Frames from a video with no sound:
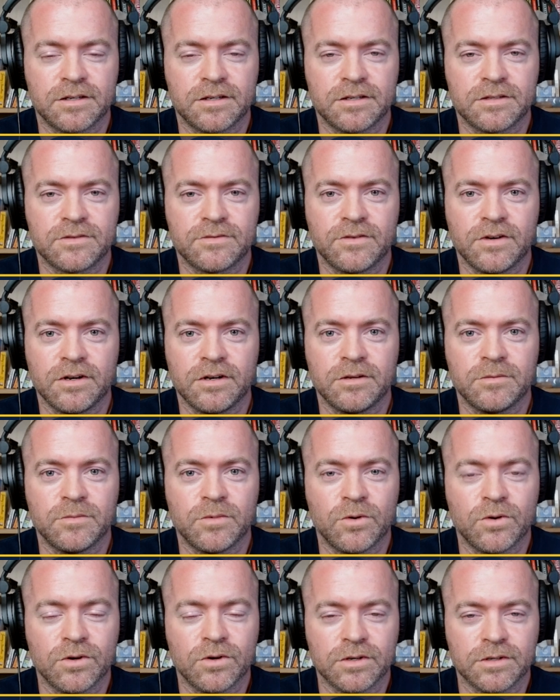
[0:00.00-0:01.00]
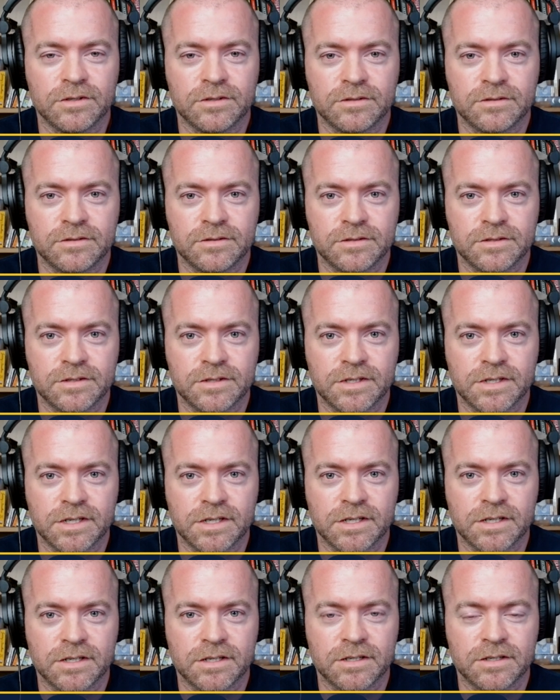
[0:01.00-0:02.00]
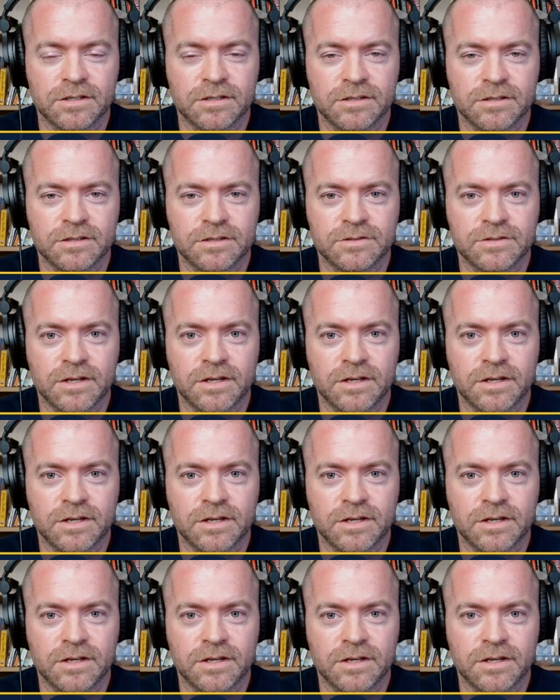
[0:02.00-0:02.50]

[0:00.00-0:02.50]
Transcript: it's very important this